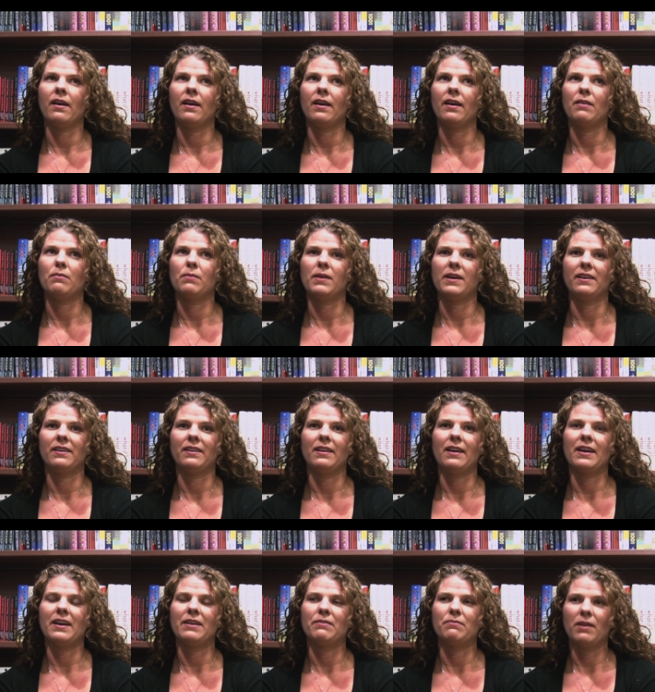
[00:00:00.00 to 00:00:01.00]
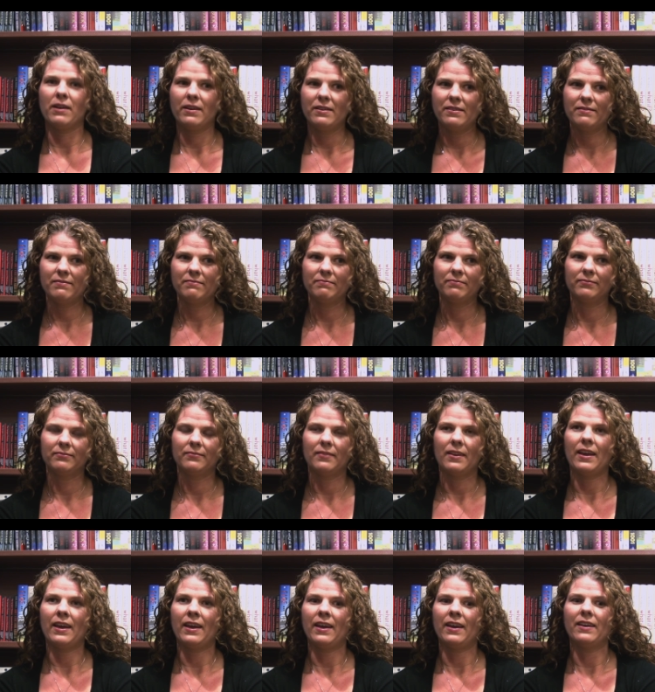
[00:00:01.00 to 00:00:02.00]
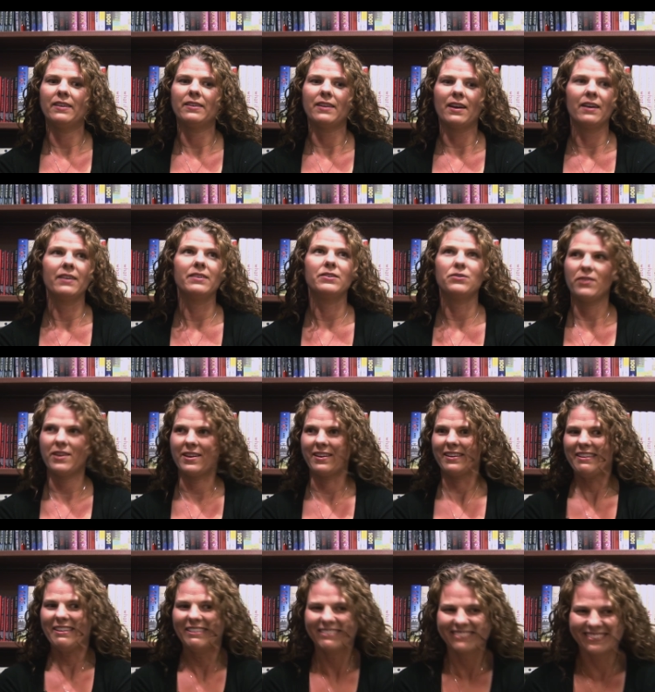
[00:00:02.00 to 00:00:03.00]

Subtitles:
Well, I run and I drink.